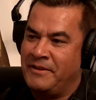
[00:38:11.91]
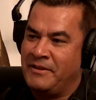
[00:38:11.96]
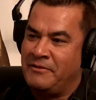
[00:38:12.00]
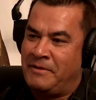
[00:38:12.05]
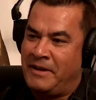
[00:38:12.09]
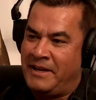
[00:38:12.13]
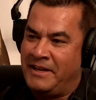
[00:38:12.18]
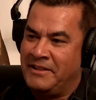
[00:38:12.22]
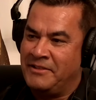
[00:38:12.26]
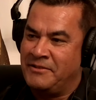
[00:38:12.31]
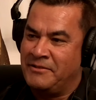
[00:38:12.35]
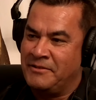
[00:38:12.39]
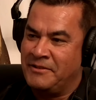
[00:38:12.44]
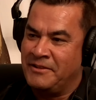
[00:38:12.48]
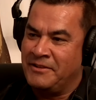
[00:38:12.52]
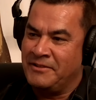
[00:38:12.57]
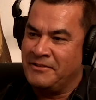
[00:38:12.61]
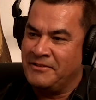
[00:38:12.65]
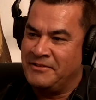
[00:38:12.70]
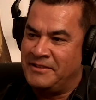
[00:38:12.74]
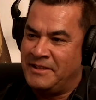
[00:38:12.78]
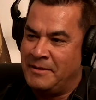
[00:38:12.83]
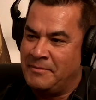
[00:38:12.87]
ride through
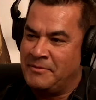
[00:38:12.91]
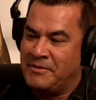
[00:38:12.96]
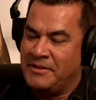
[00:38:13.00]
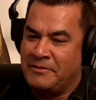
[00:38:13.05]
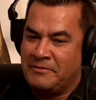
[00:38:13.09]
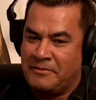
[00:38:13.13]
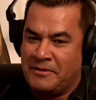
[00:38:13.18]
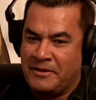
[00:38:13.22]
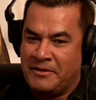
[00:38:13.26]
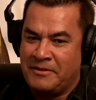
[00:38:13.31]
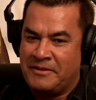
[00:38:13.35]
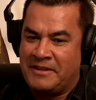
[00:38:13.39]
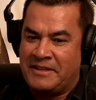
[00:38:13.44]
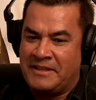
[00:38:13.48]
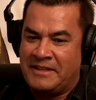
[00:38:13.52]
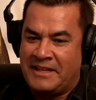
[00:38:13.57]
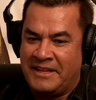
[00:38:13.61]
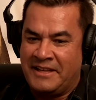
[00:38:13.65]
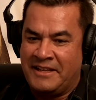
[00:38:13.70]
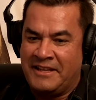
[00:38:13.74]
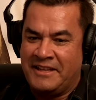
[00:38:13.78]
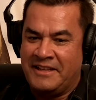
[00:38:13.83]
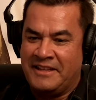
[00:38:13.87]
those dips in the road. and
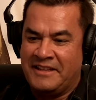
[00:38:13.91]
I